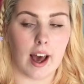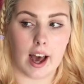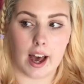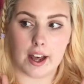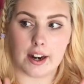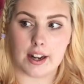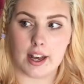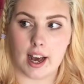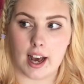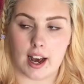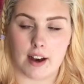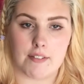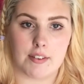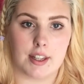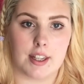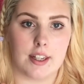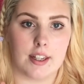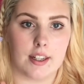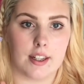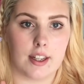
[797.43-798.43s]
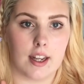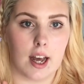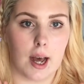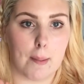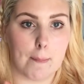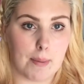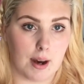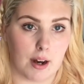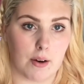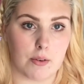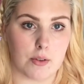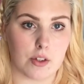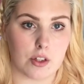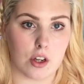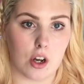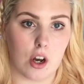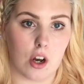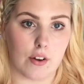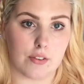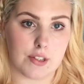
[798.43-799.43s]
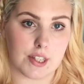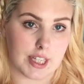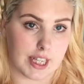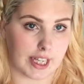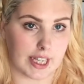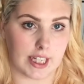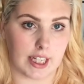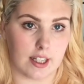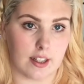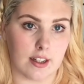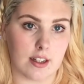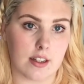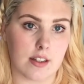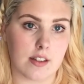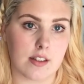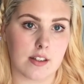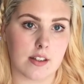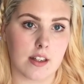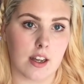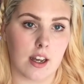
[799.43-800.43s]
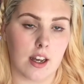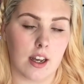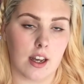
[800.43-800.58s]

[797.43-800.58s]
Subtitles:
and having a bout of sickness.